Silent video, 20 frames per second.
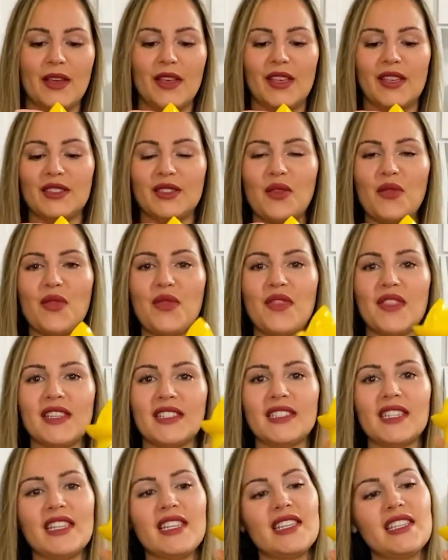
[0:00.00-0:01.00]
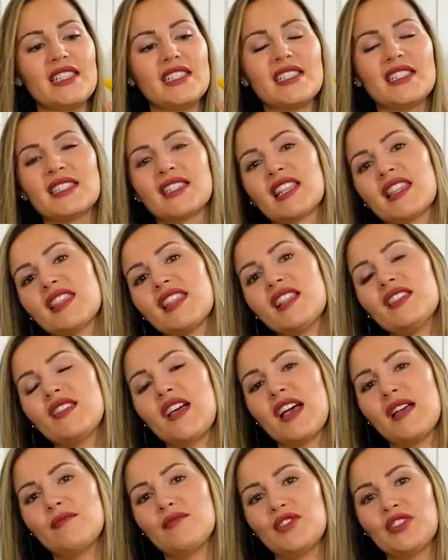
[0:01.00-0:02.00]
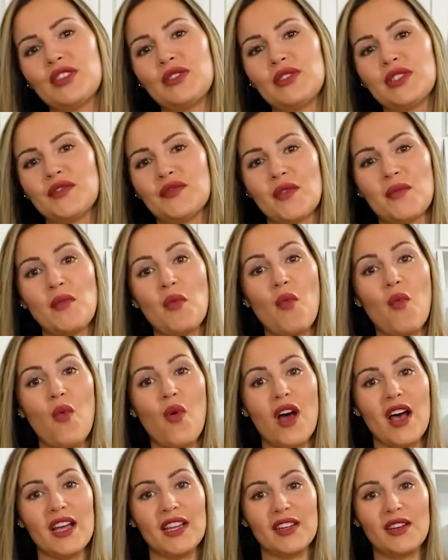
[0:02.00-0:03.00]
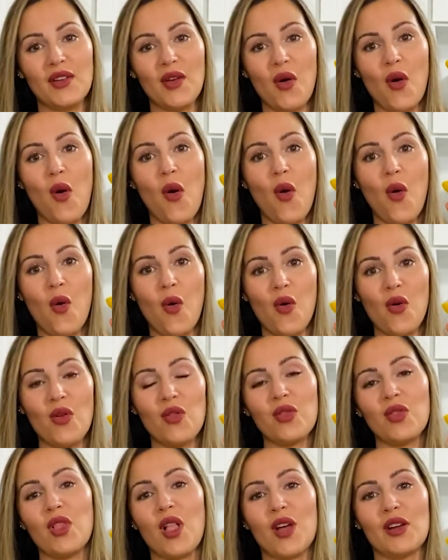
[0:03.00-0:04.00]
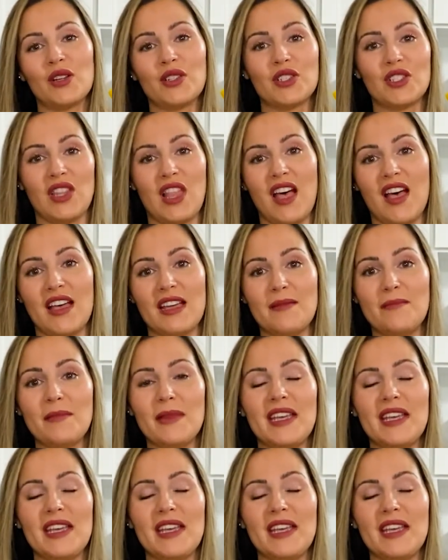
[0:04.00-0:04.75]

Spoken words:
So this is the lime juice from 1 whole large lime.